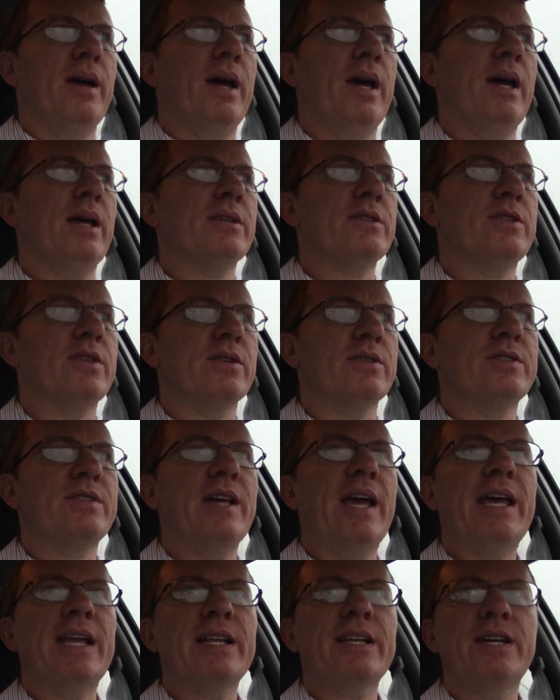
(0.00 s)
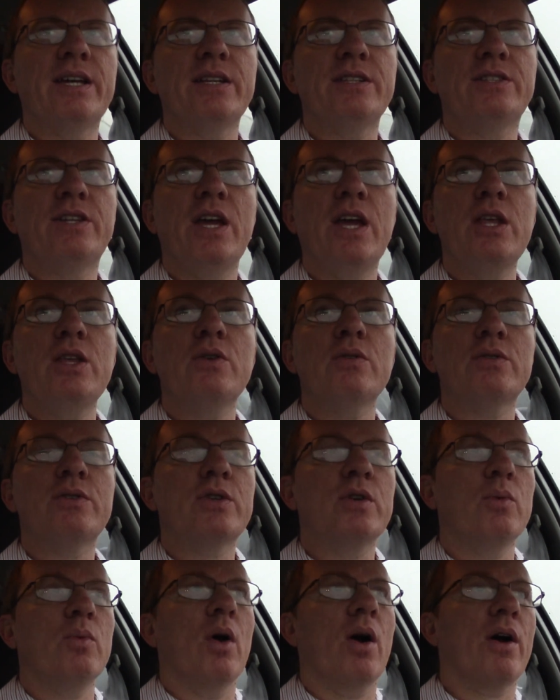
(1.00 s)
And so Satan continues
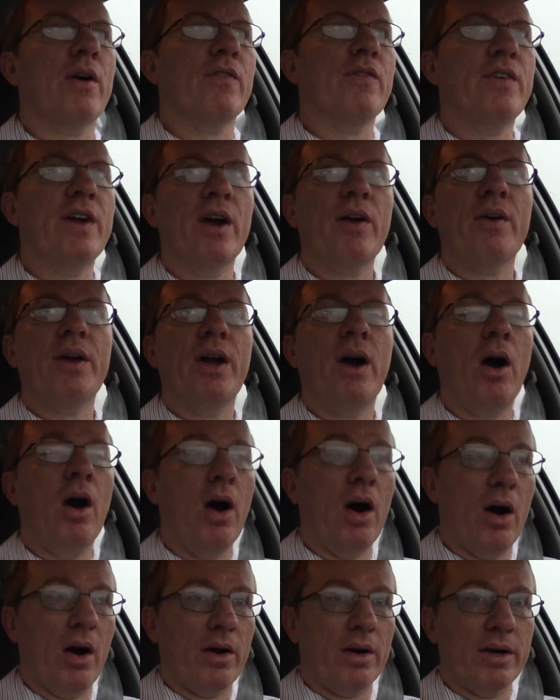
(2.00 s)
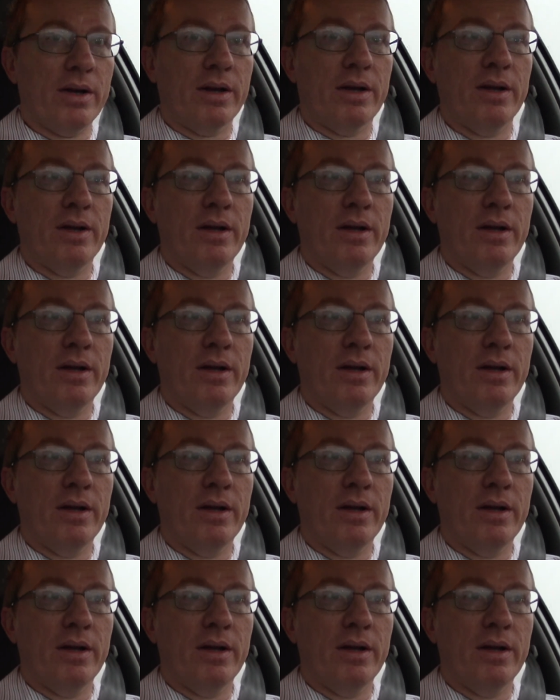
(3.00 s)
to work very hard.